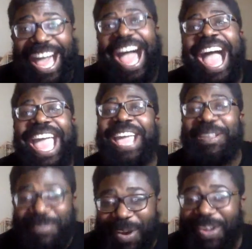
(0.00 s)
I'm
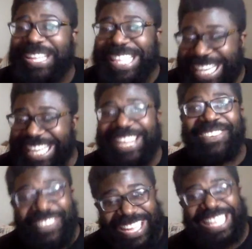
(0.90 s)
not
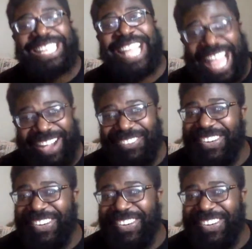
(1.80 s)
dealing with that.